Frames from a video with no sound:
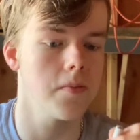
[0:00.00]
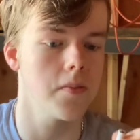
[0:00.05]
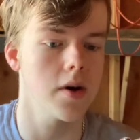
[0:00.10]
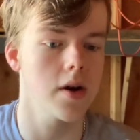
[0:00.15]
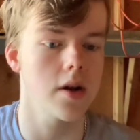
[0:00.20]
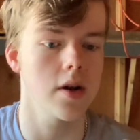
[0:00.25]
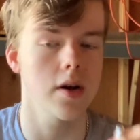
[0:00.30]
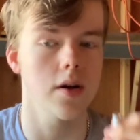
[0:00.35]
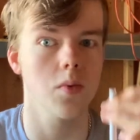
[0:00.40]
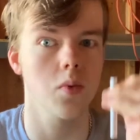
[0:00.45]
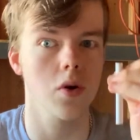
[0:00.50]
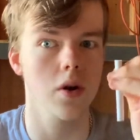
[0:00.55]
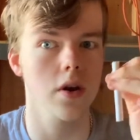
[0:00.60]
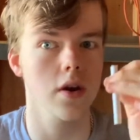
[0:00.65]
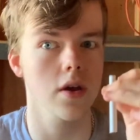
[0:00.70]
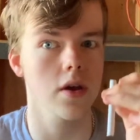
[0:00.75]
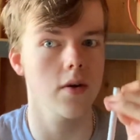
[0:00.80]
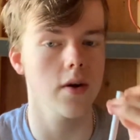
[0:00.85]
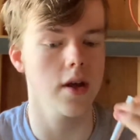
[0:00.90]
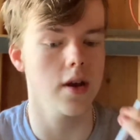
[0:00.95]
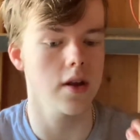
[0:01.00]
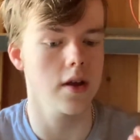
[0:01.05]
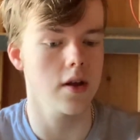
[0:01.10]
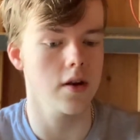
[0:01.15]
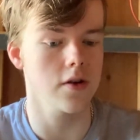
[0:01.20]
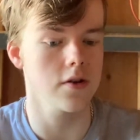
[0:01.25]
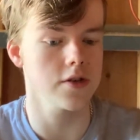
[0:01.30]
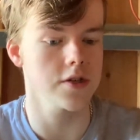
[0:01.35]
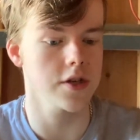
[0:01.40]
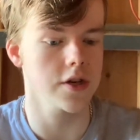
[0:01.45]
But we're gonna go ahead and get
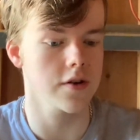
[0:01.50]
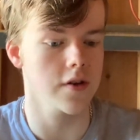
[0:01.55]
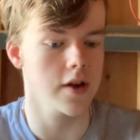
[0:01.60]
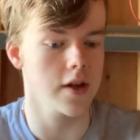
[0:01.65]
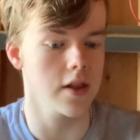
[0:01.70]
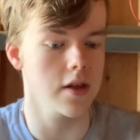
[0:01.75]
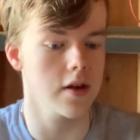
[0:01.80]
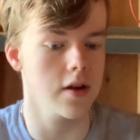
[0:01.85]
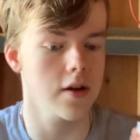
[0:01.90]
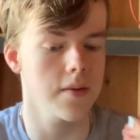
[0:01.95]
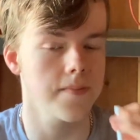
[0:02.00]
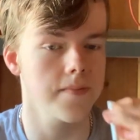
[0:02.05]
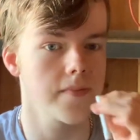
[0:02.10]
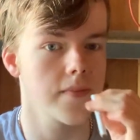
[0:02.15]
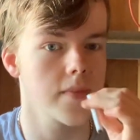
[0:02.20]
our cigarette lit up